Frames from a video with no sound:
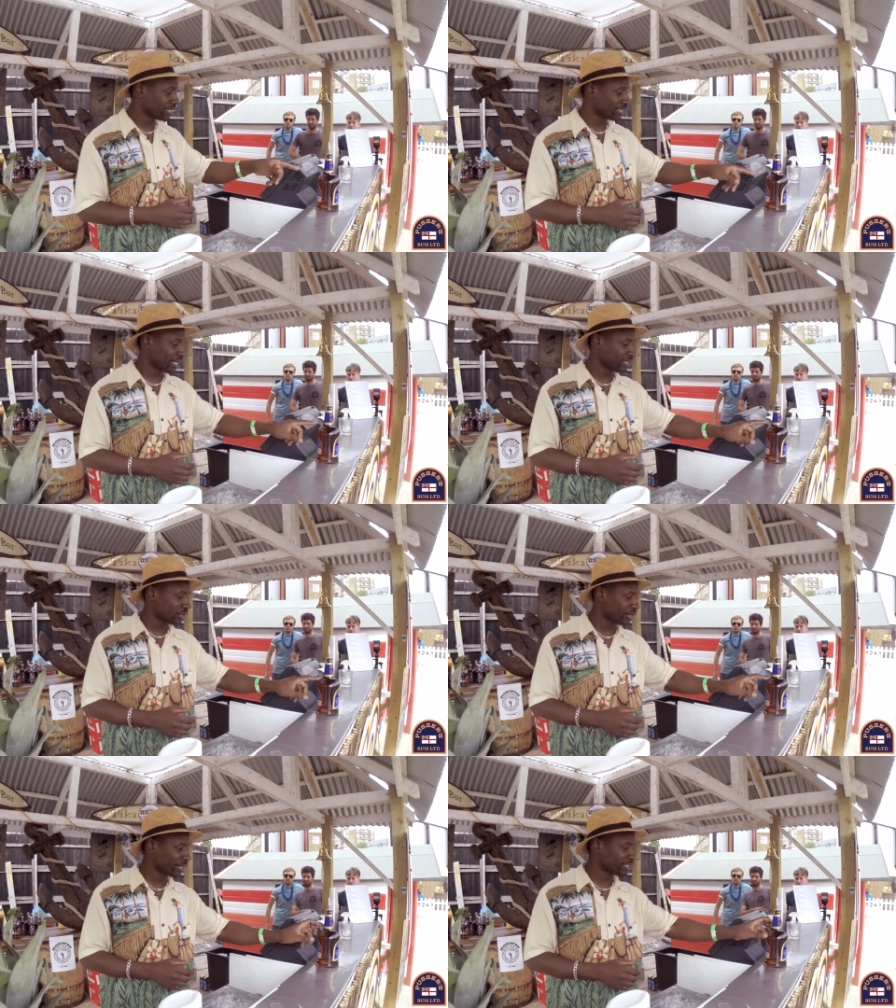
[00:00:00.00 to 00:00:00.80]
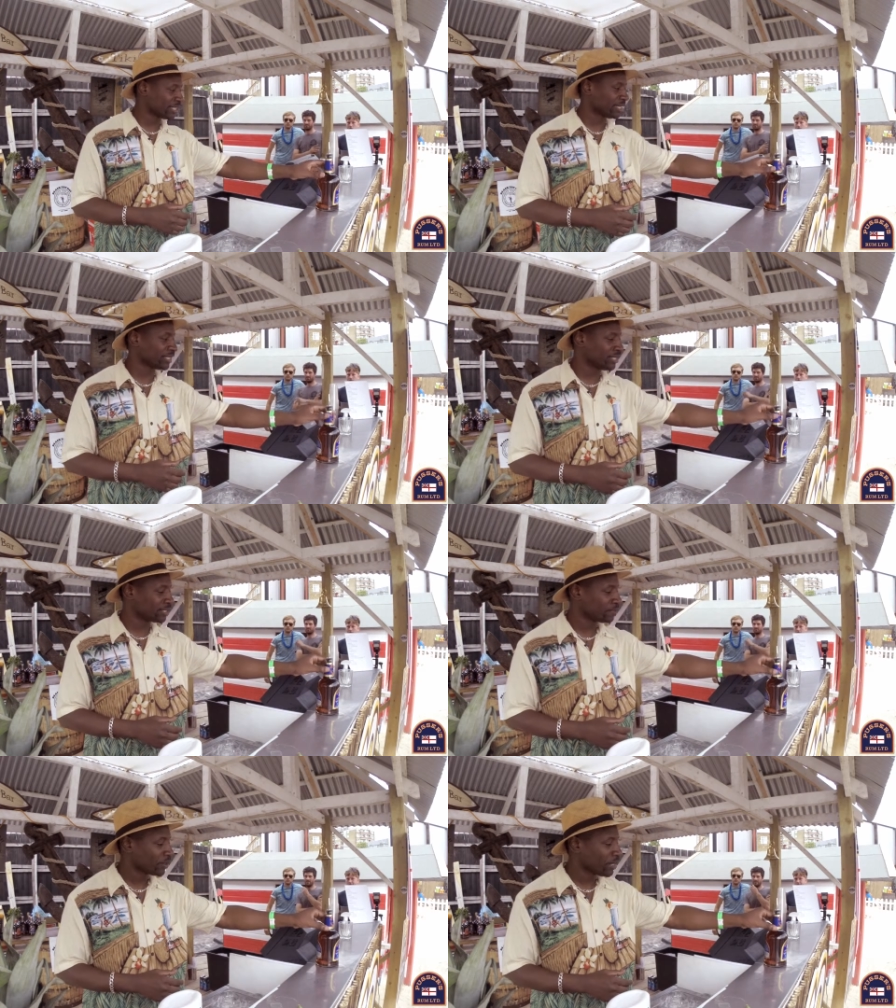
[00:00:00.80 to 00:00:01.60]
the 1980s, early
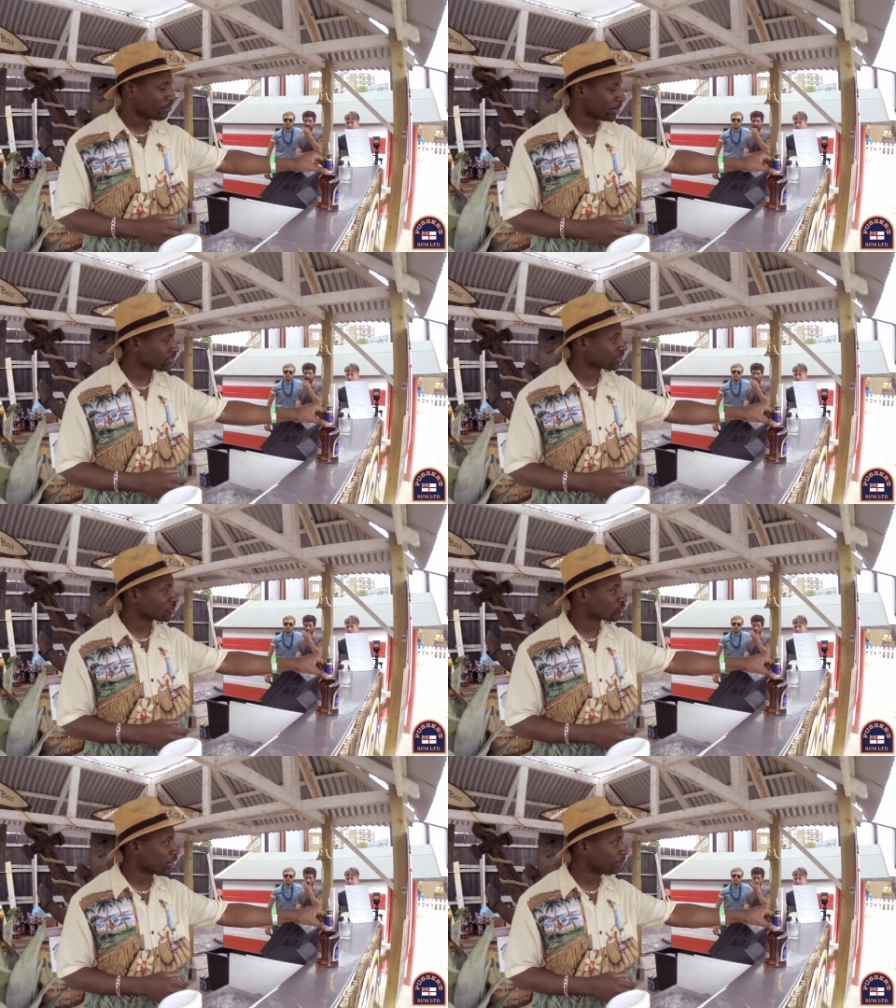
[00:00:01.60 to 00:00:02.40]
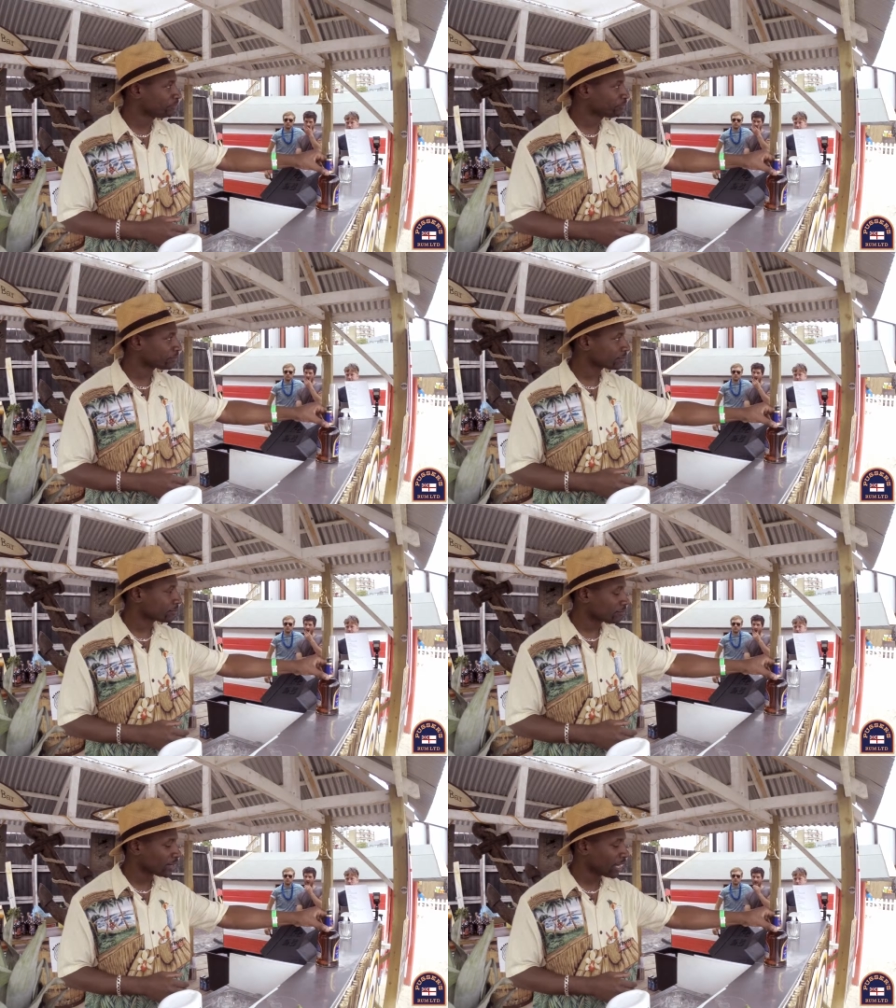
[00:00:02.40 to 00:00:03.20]
1980s, Pussers rum
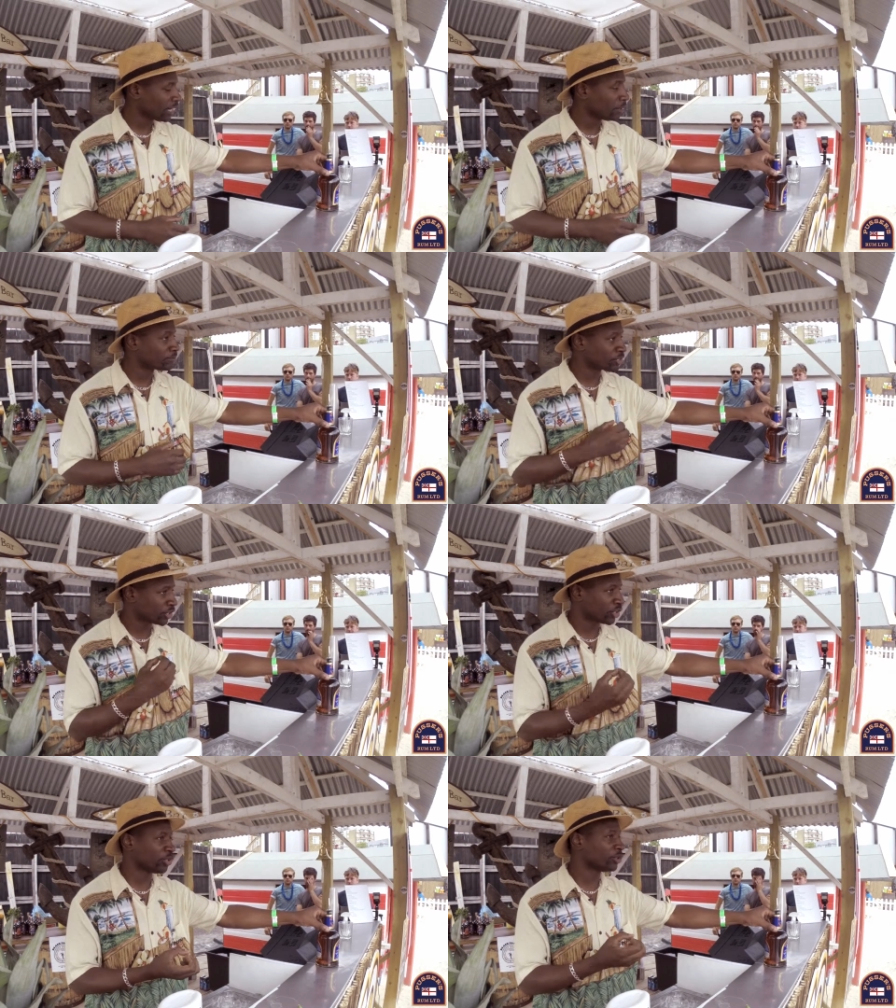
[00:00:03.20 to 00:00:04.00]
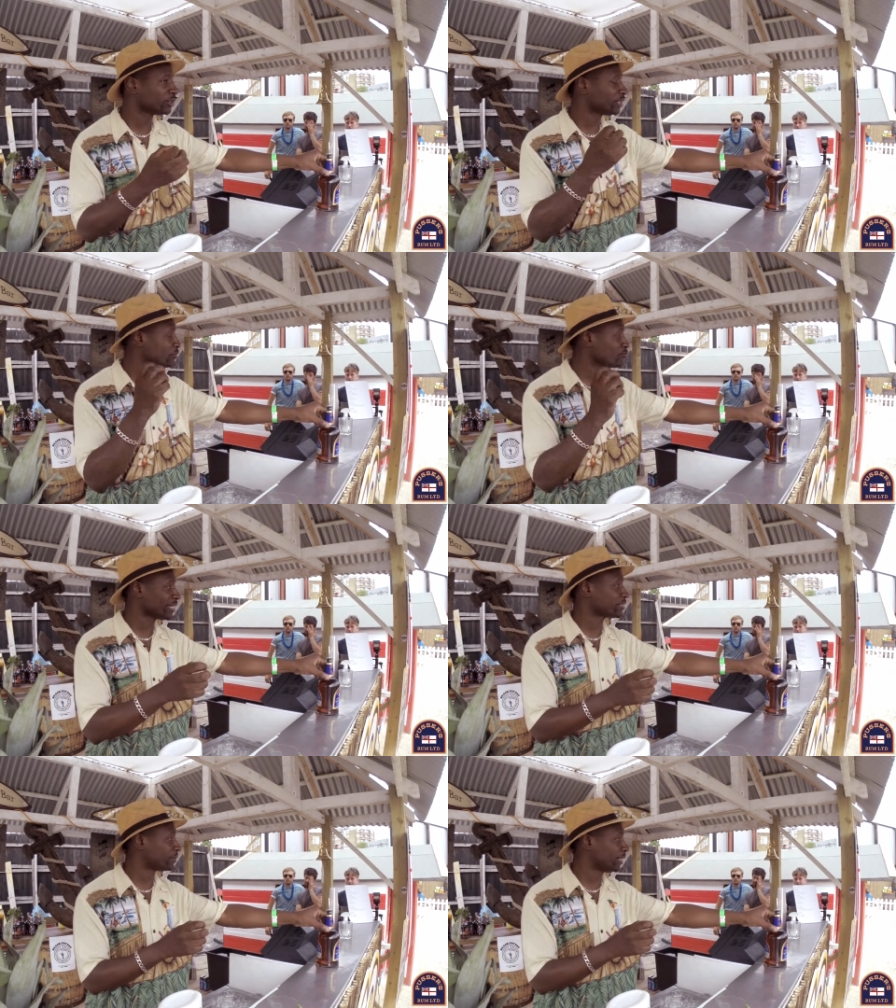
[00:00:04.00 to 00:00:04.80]
secured the
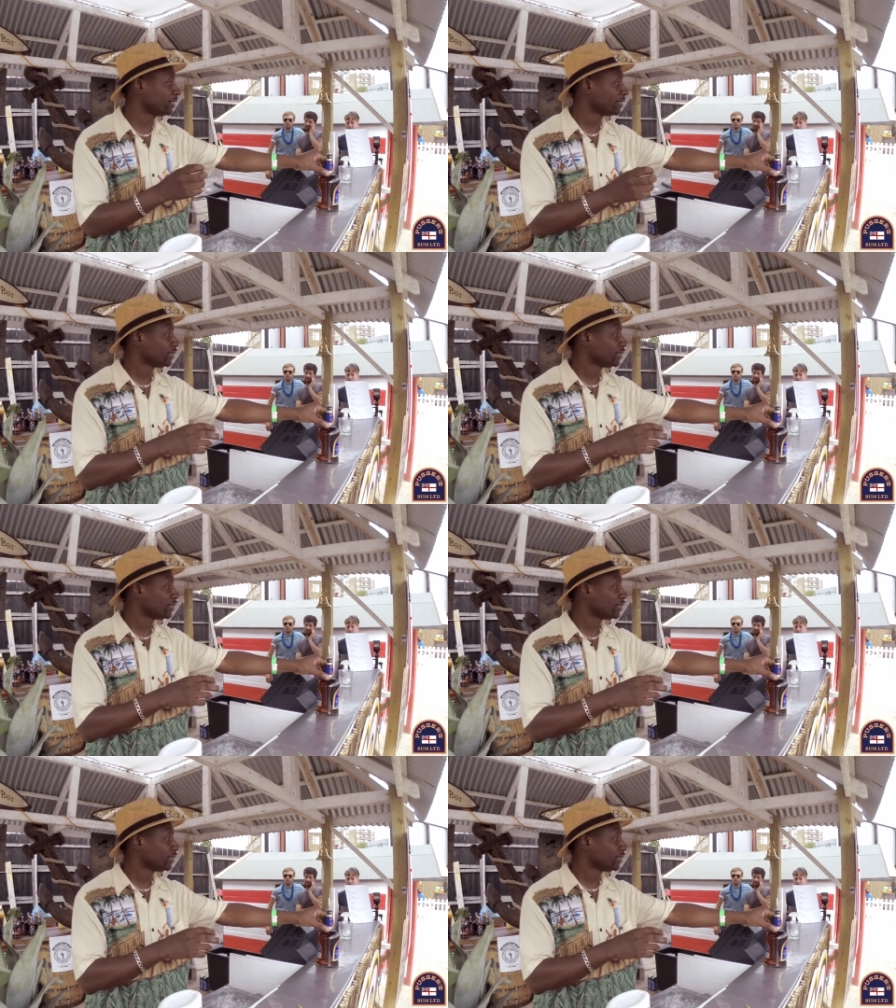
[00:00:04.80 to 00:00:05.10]
recipe